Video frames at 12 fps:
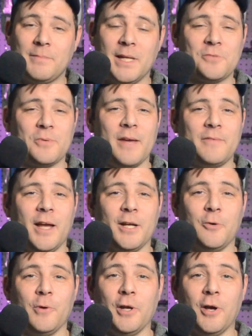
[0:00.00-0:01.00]
that's what I've got
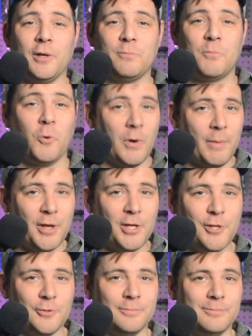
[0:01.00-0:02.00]
going on, but what about
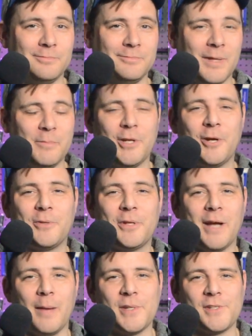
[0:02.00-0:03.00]
you? Let me know in the
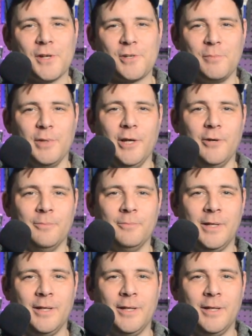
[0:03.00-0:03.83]
comment section below.